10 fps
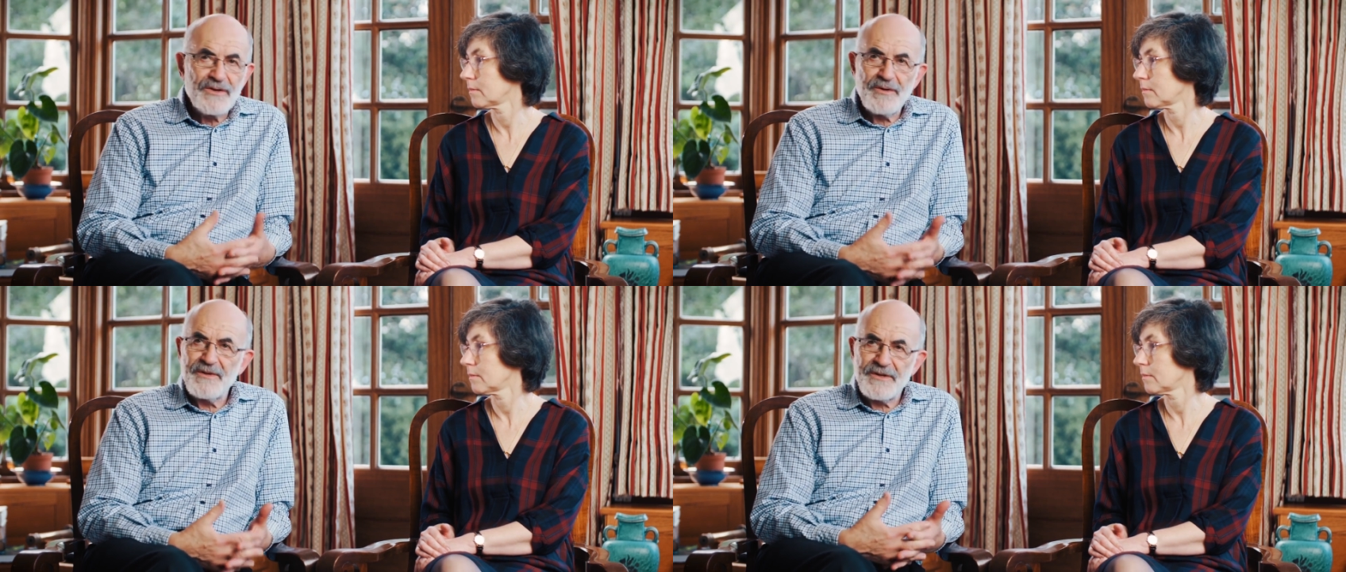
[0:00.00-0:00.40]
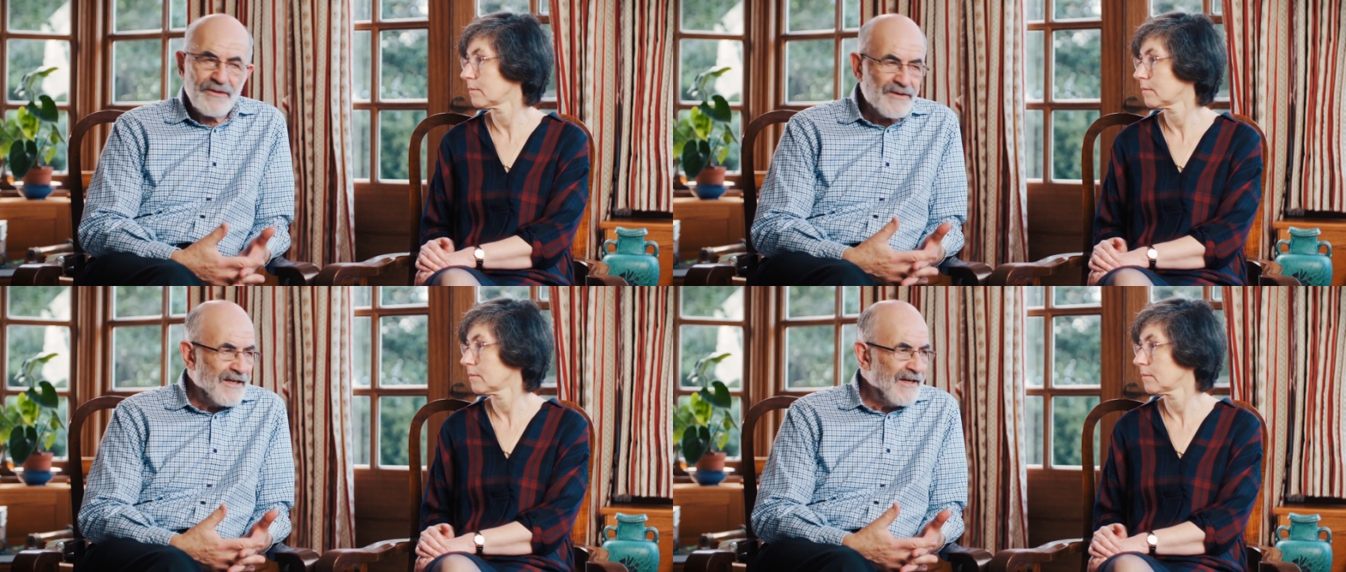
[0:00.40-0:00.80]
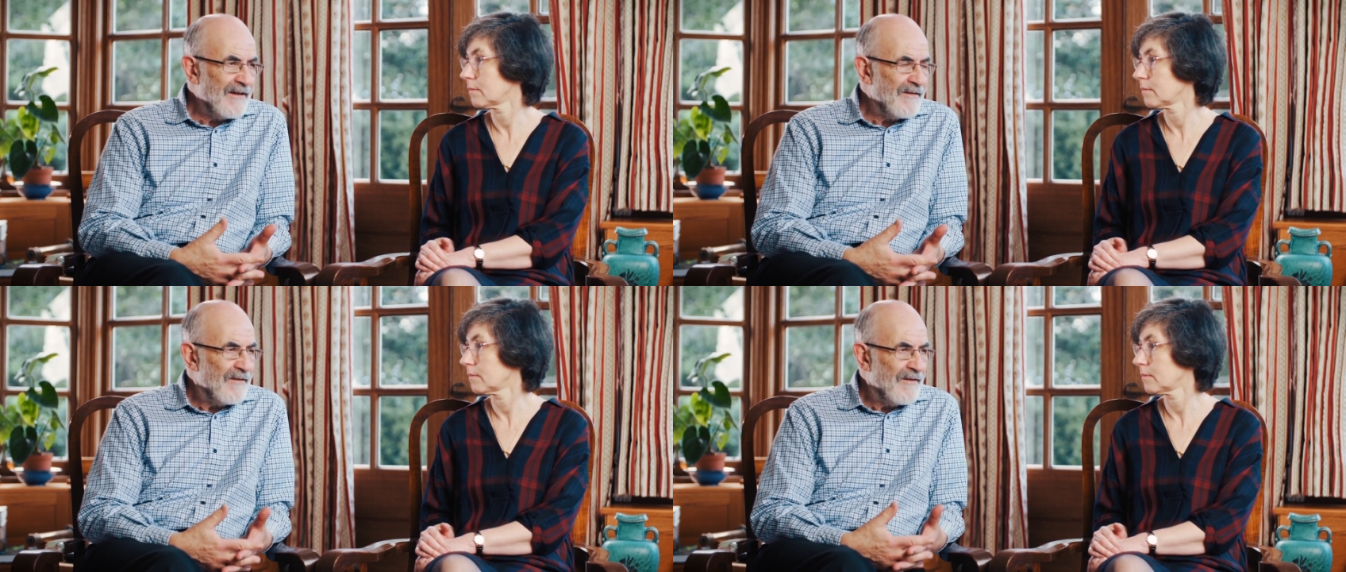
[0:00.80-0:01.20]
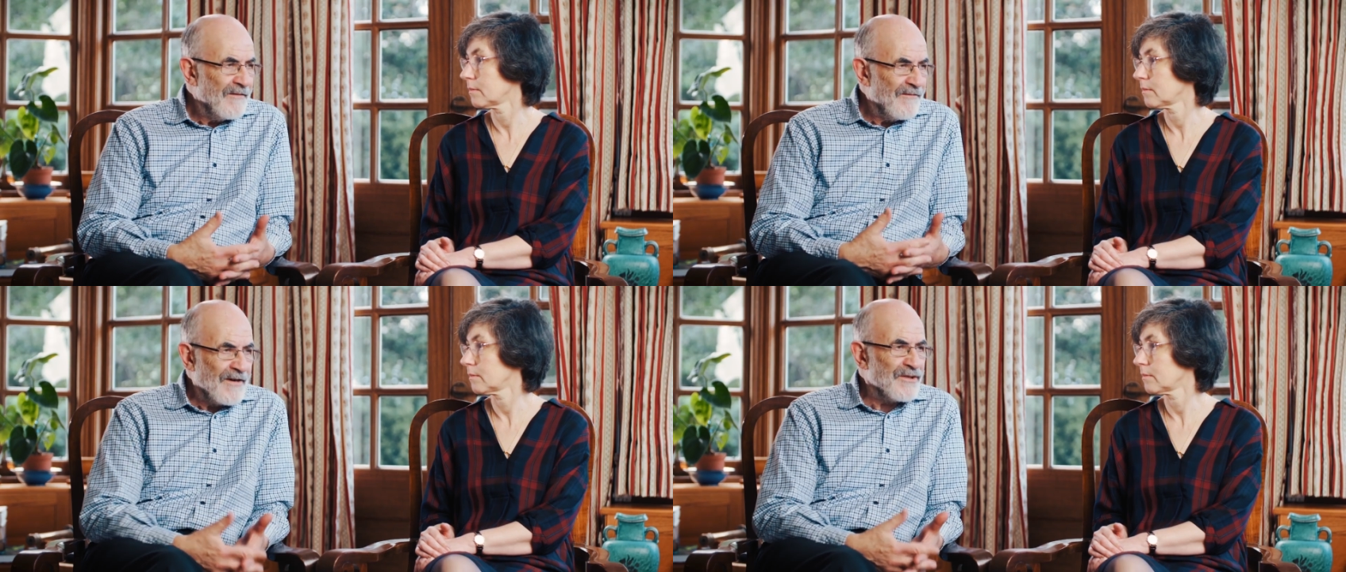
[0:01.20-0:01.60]
Speaker 1: to a Masorti
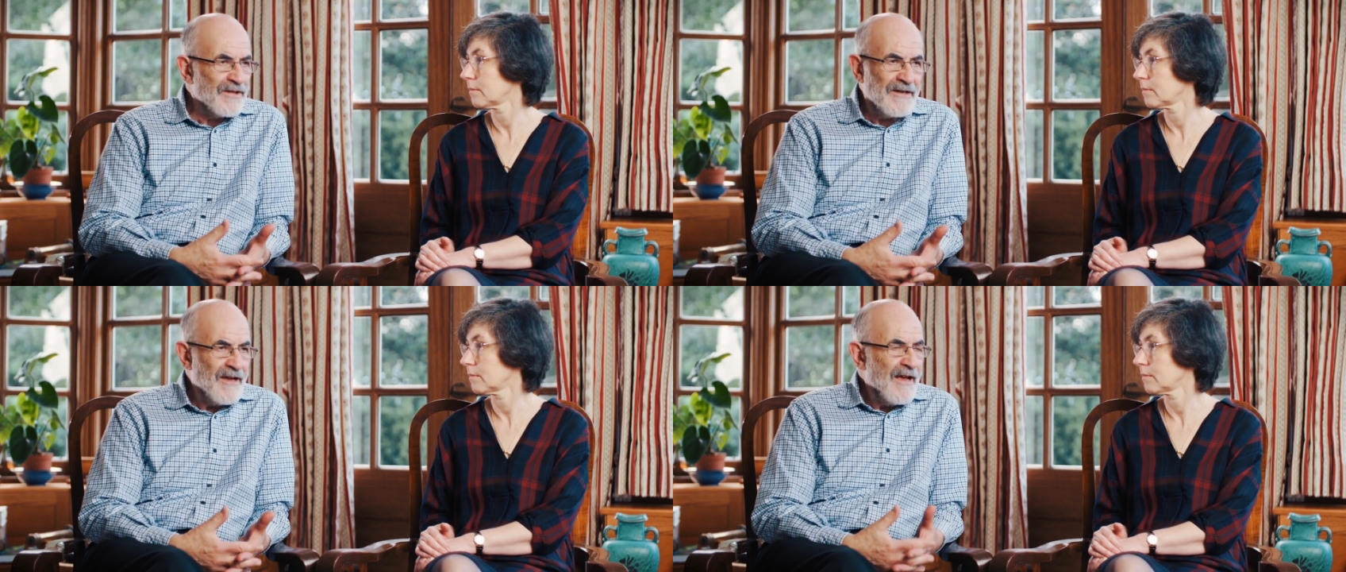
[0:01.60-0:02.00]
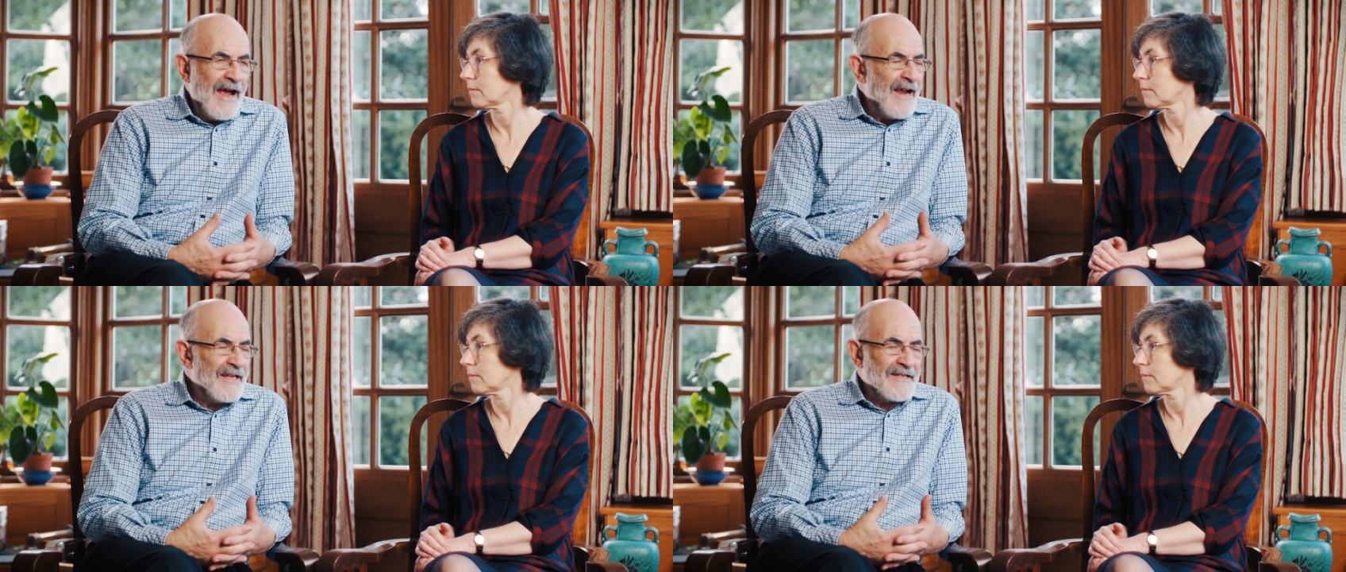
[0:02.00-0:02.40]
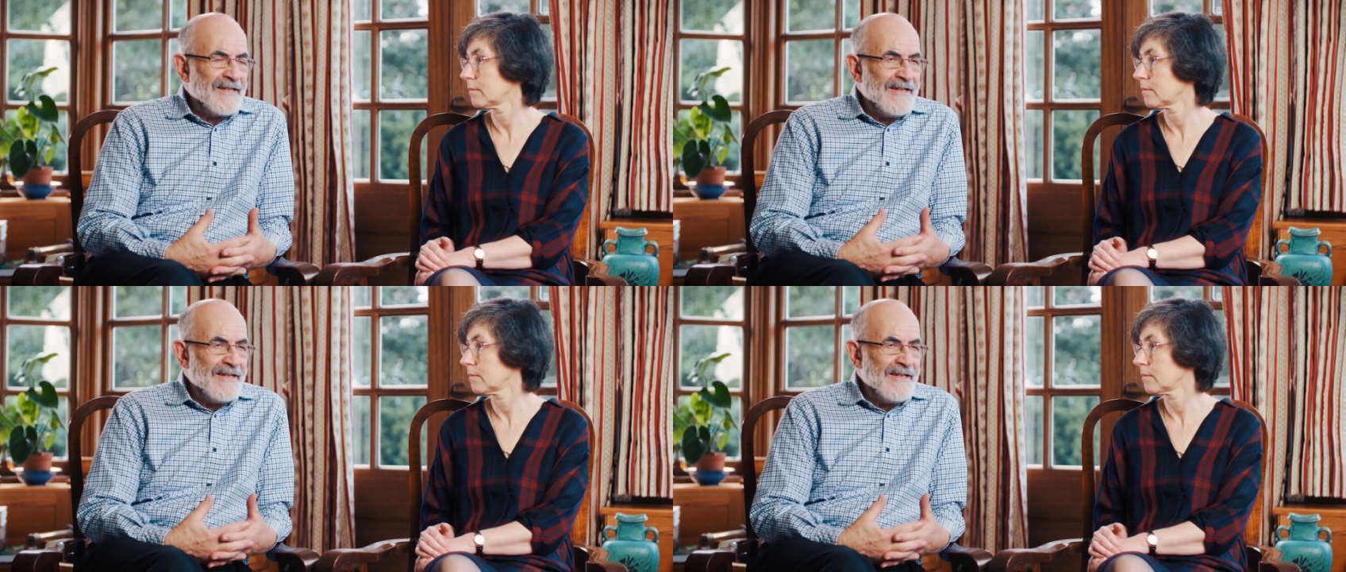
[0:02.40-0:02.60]
function, and it's